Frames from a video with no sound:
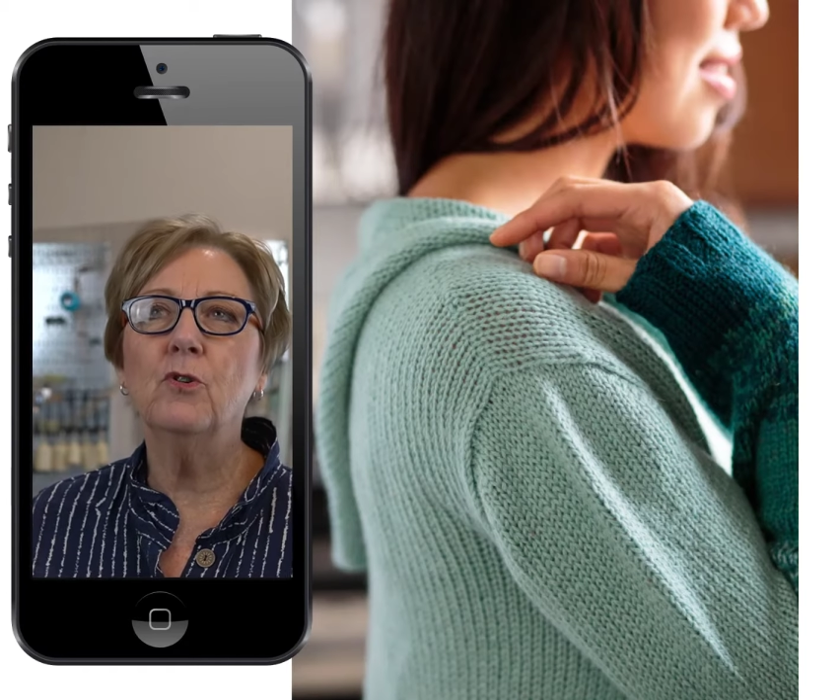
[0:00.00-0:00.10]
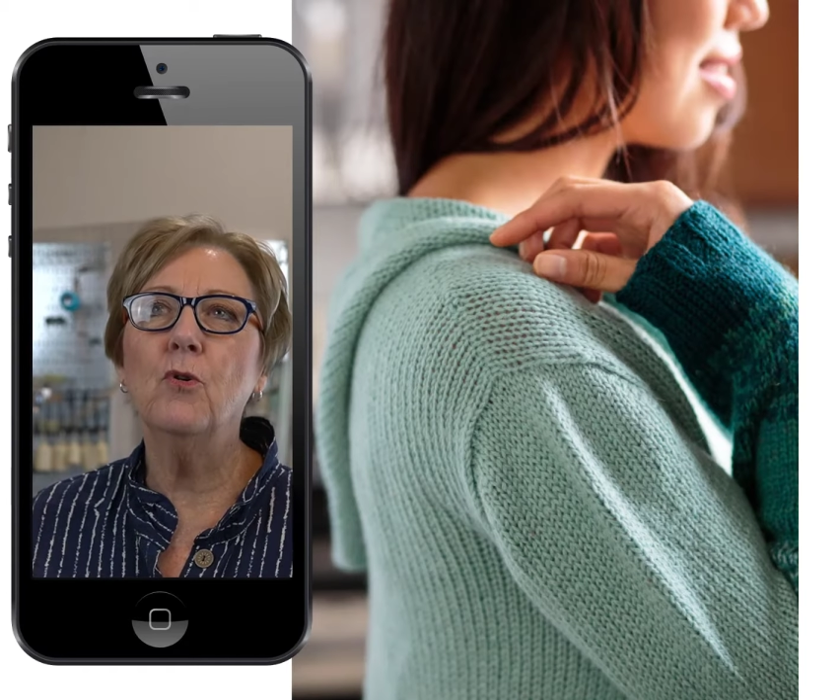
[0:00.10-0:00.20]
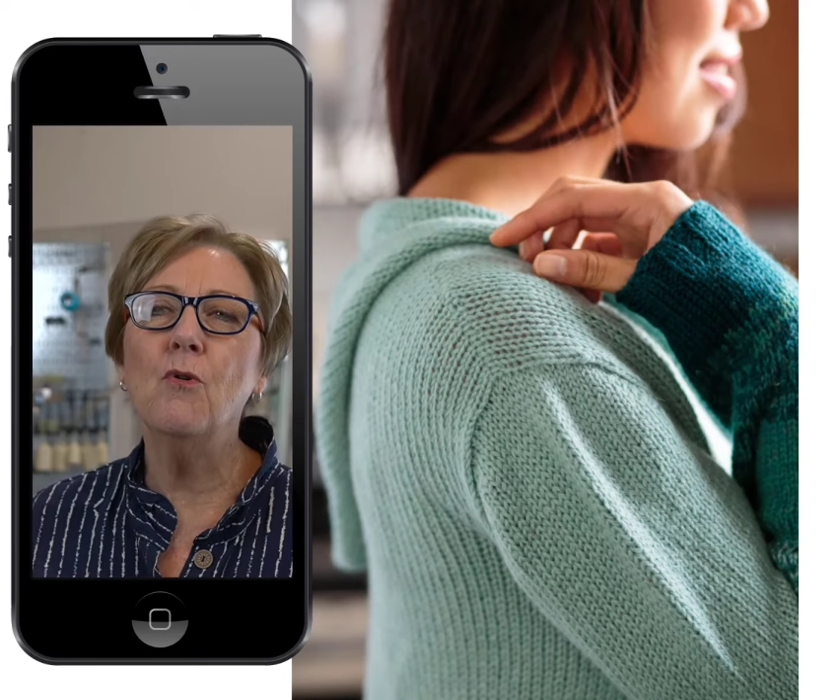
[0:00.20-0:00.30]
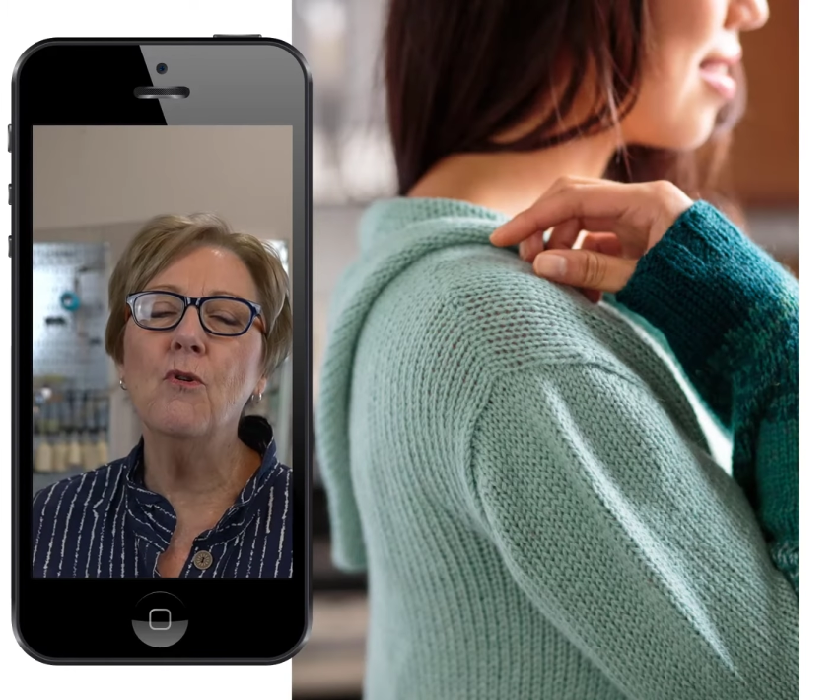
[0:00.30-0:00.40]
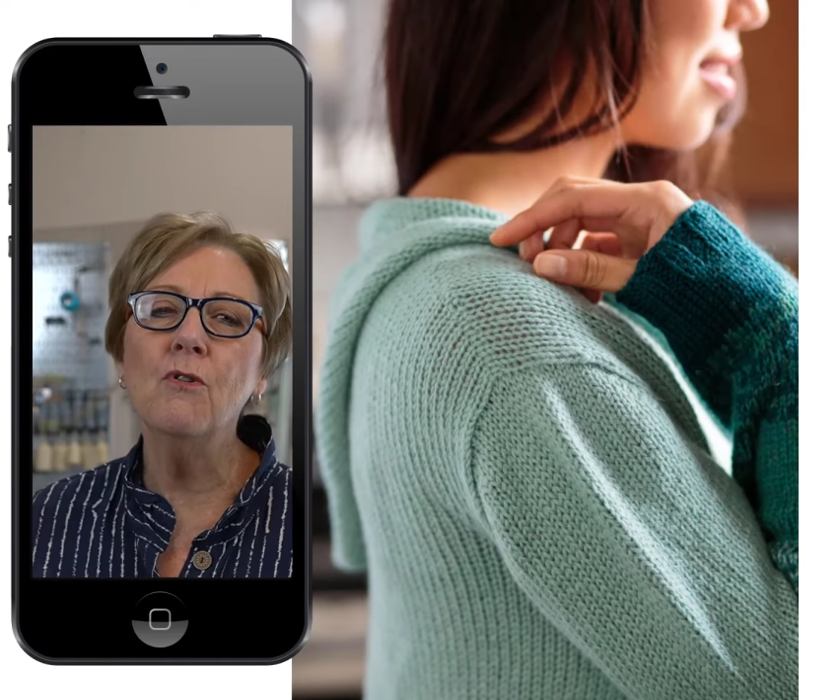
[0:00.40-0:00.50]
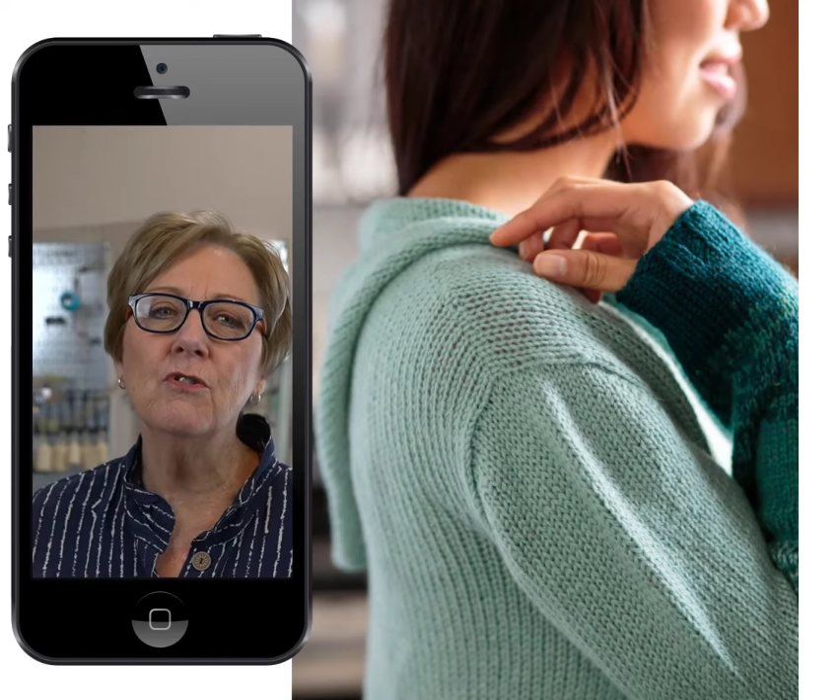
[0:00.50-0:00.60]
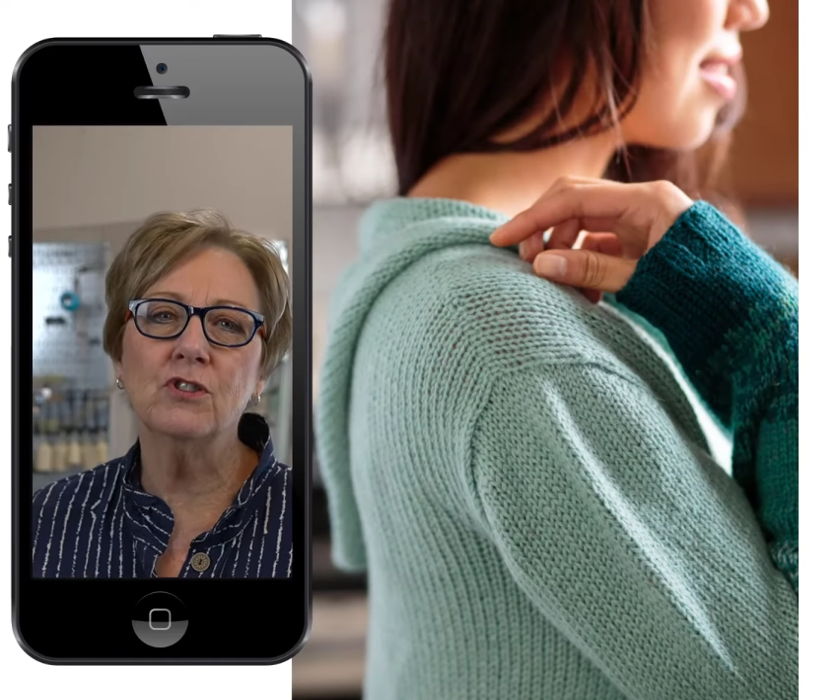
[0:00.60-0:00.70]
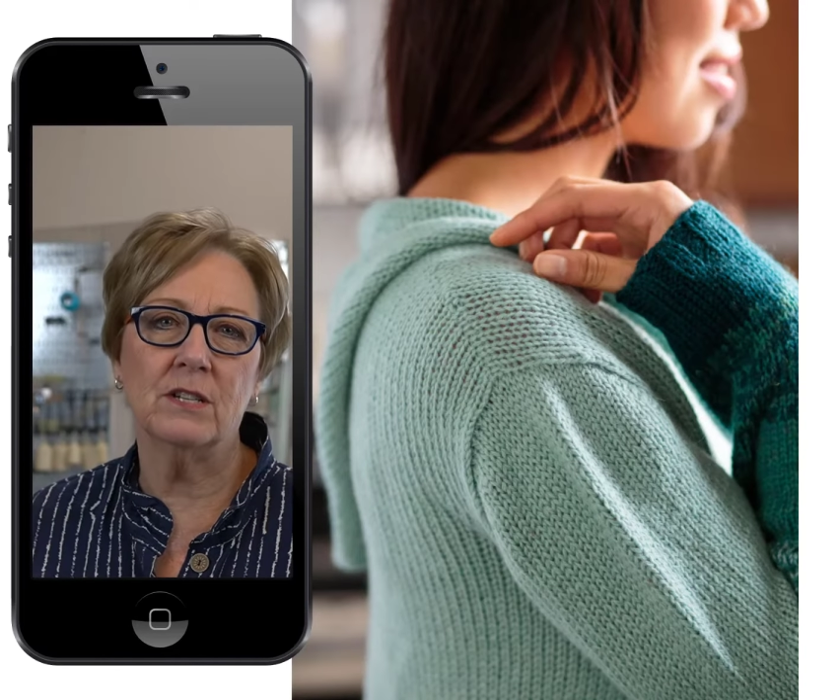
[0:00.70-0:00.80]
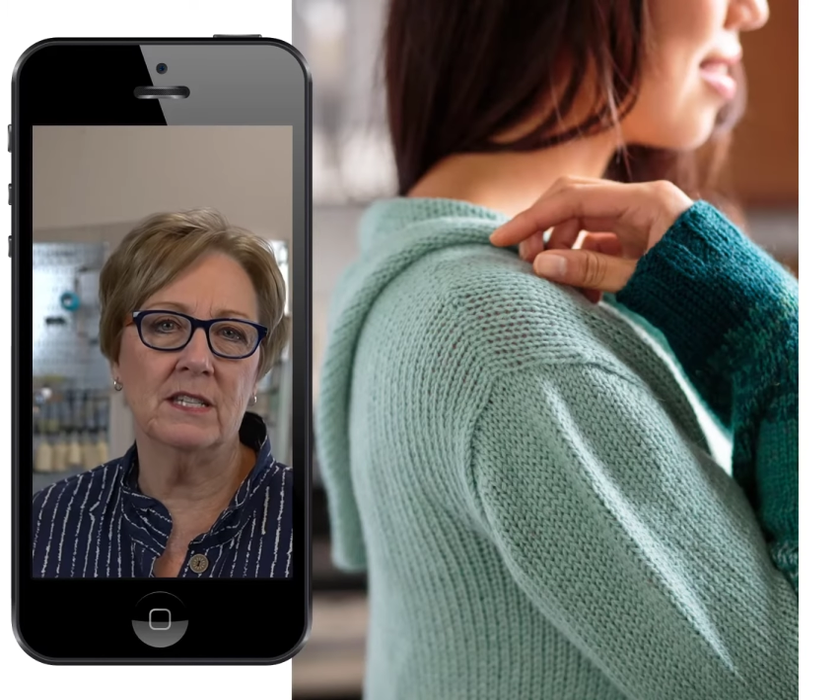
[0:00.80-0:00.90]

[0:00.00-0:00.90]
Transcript: gorgeous